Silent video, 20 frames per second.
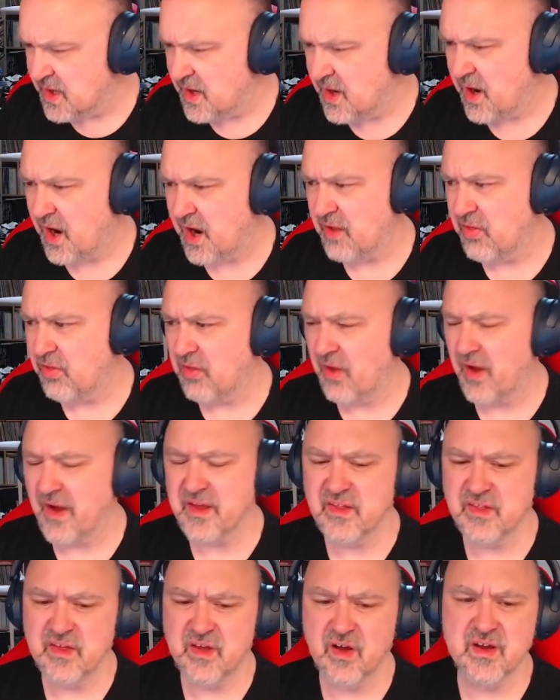I
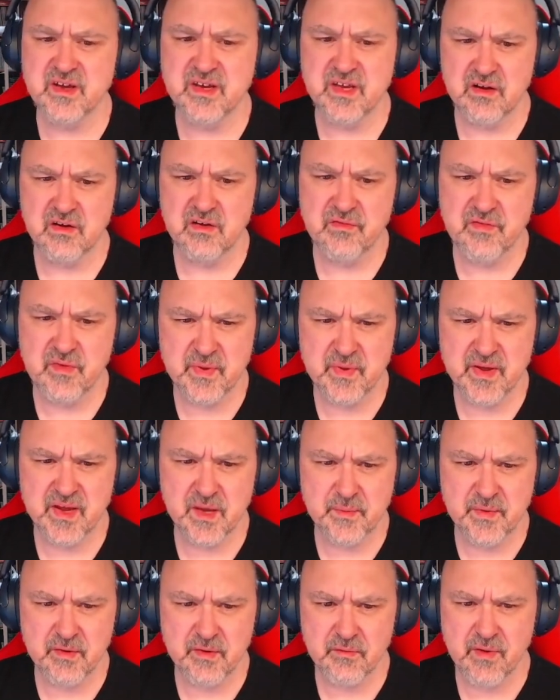like the idea of it being a
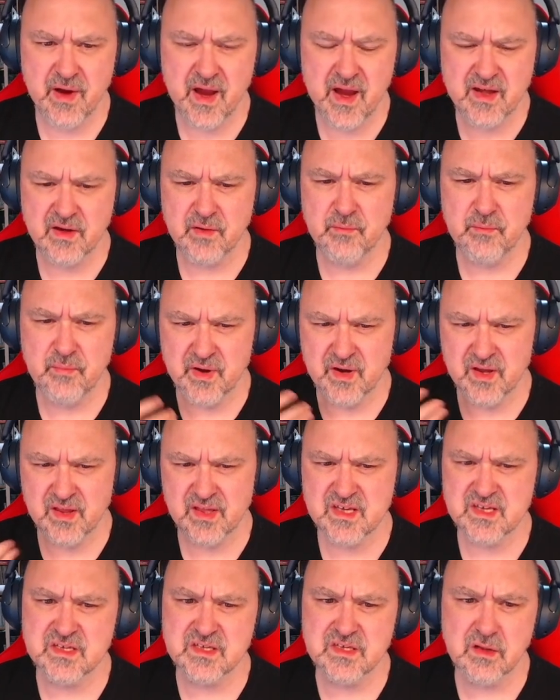bit random, but at
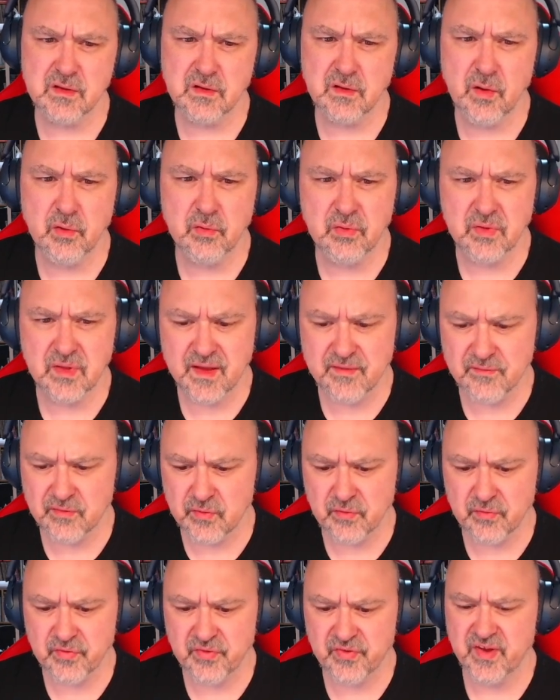these low
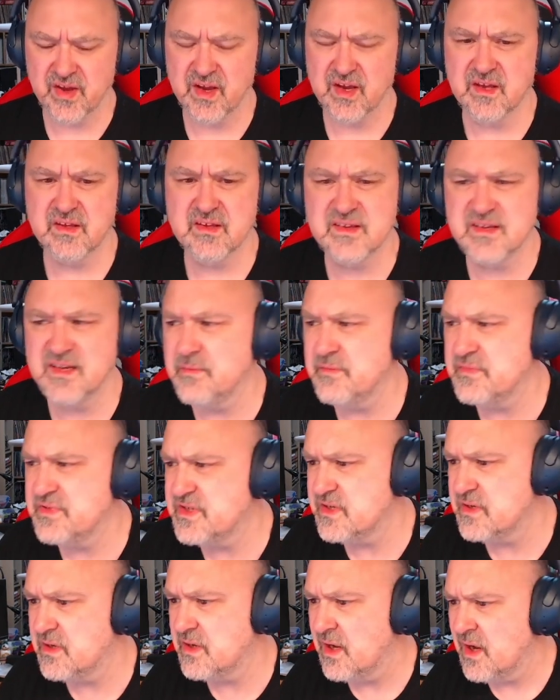levels, it seems
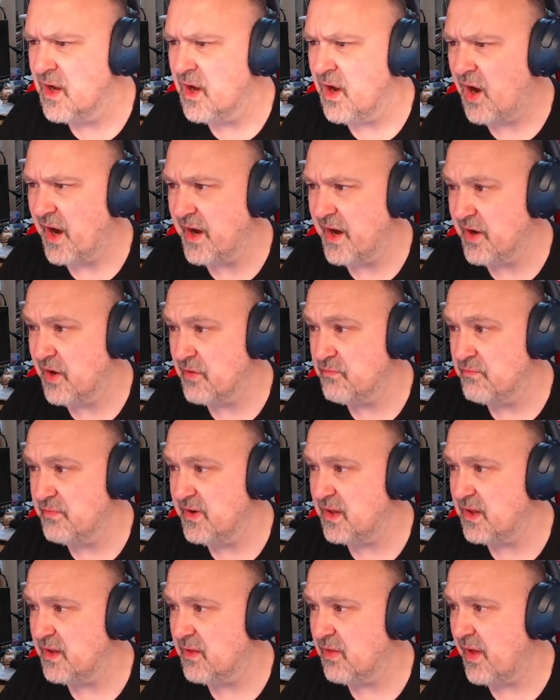to. And I
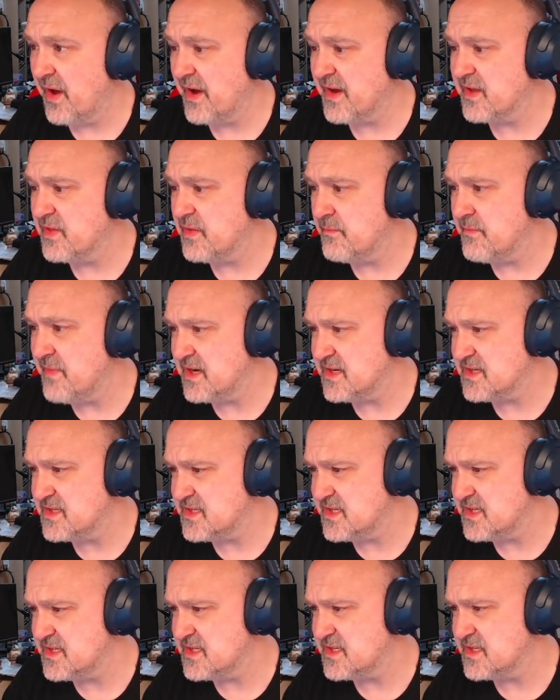really like the menace
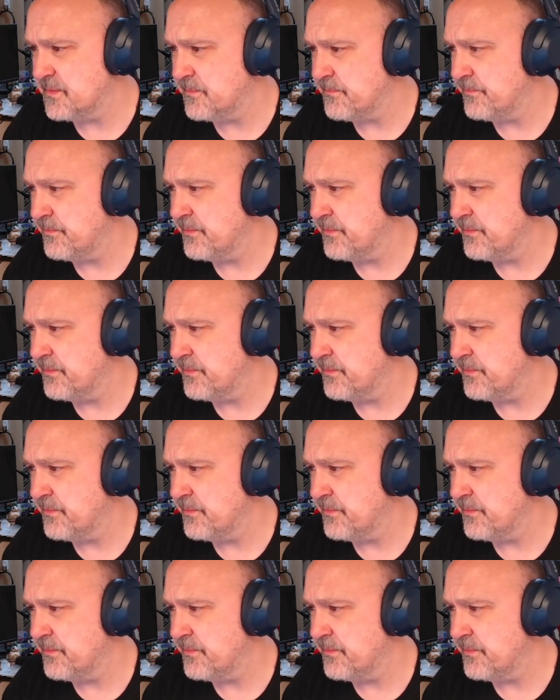system.